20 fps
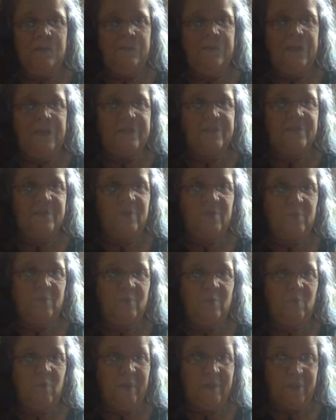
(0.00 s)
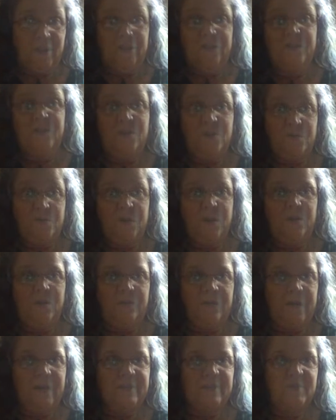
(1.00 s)
That's the witches' New Year.
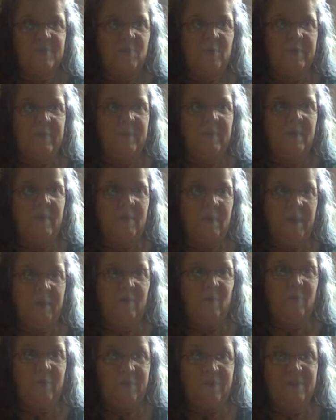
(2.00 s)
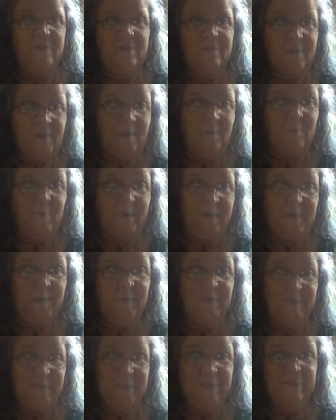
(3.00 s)
That's when a lot of witches celebrate
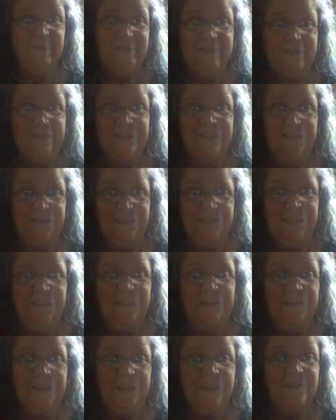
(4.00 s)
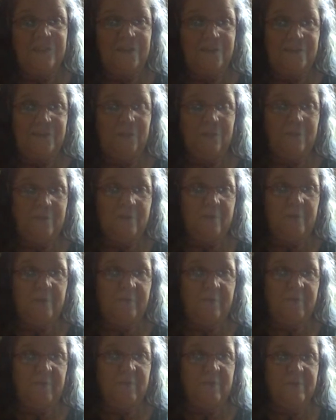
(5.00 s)
New Year's. Is October
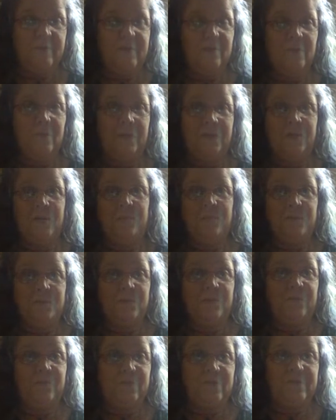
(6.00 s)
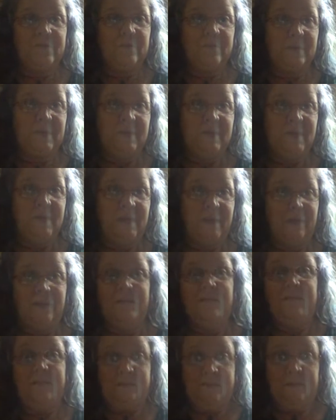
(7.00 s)
31st. So October 31st at midnight
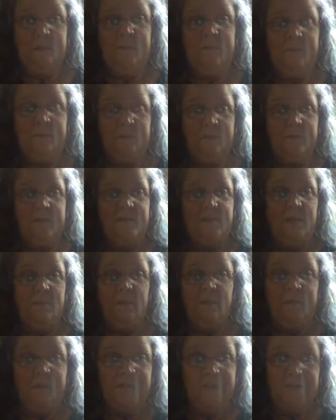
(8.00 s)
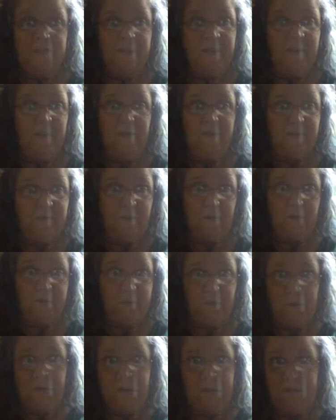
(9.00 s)
some of us, you know, as far
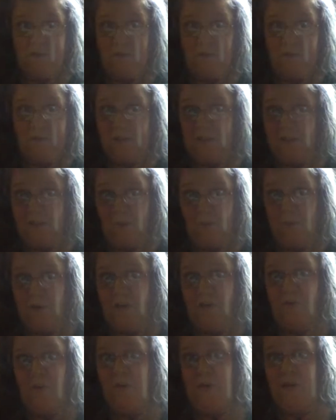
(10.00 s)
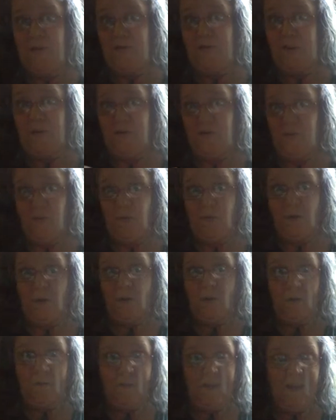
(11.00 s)
as we're concerned, it's already 2024
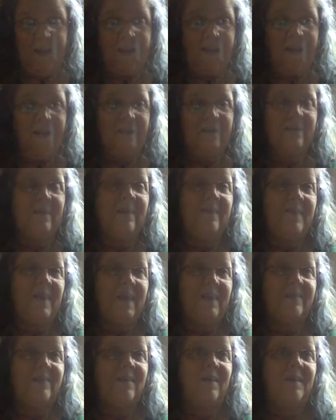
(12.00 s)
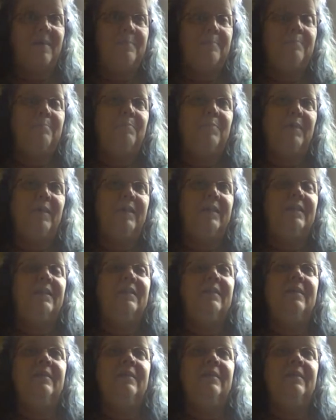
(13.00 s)
on that date and that time. But